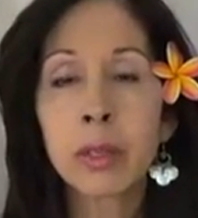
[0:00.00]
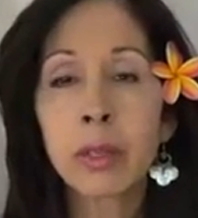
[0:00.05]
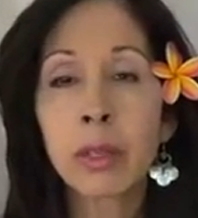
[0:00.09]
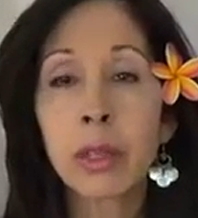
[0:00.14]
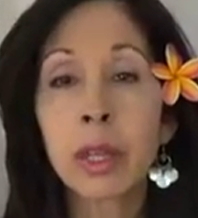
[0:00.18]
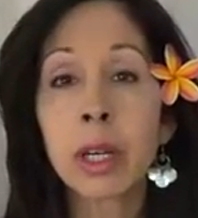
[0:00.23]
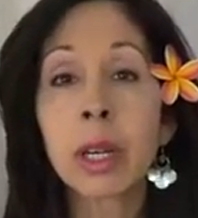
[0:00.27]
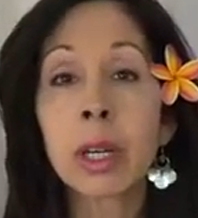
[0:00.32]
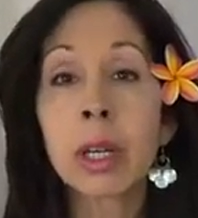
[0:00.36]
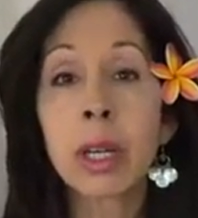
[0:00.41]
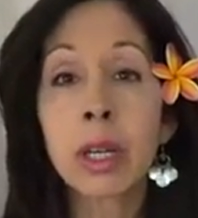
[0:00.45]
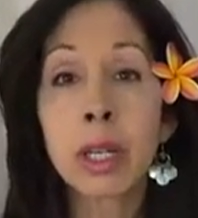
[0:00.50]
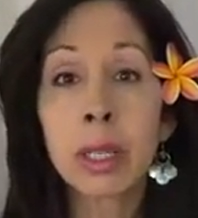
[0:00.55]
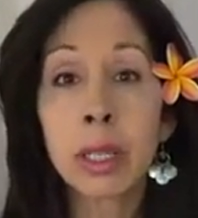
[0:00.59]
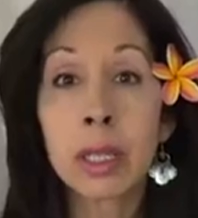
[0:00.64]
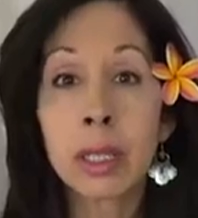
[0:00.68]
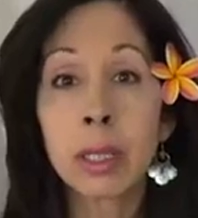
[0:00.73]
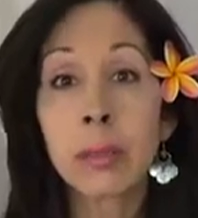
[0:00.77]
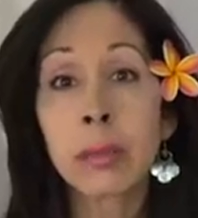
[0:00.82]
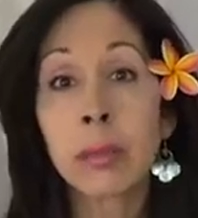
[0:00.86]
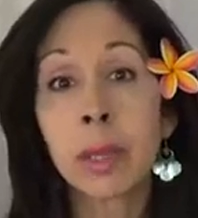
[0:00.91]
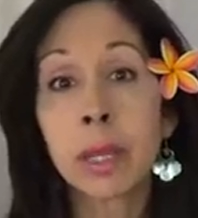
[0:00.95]
or
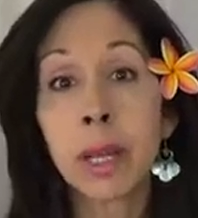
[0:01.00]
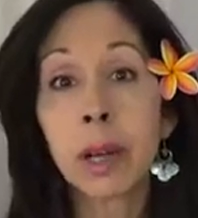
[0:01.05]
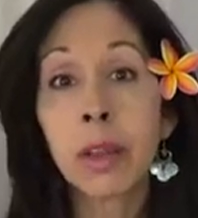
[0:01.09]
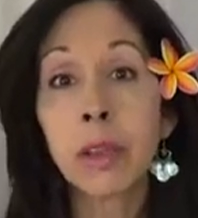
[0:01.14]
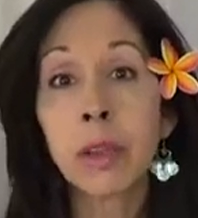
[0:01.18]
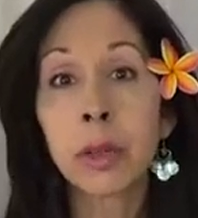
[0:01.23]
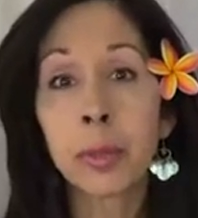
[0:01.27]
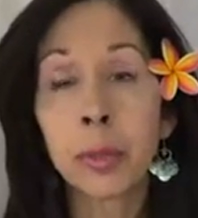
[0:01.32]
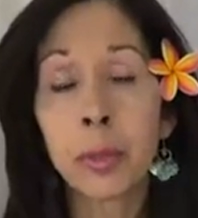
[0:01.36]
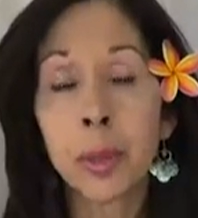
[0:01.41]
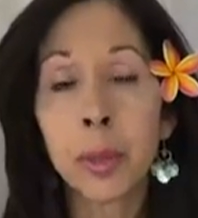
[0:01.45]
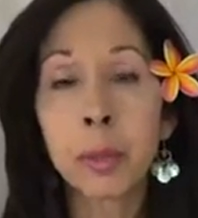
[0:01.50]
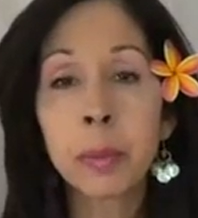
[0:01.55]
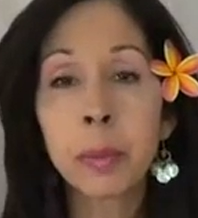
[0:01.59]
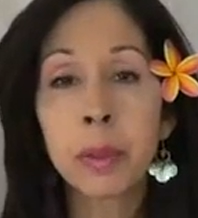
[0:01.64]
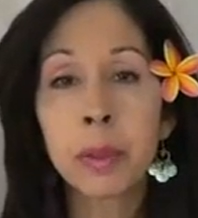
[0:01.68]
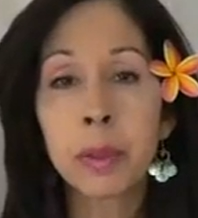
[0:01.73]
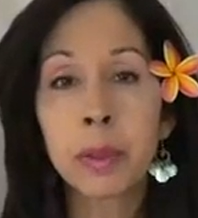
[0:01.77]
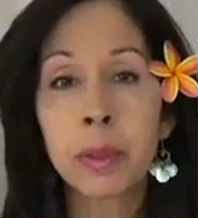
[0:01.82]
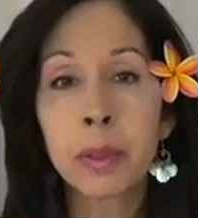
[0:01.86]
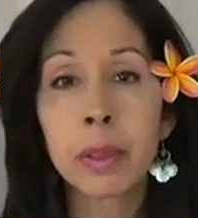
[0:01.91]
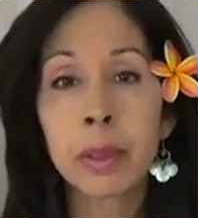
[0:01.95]
other
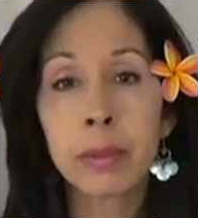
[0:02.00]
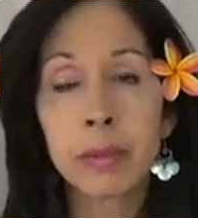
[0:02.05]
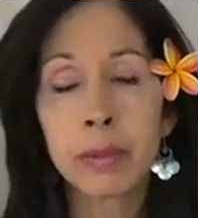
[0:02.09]
people.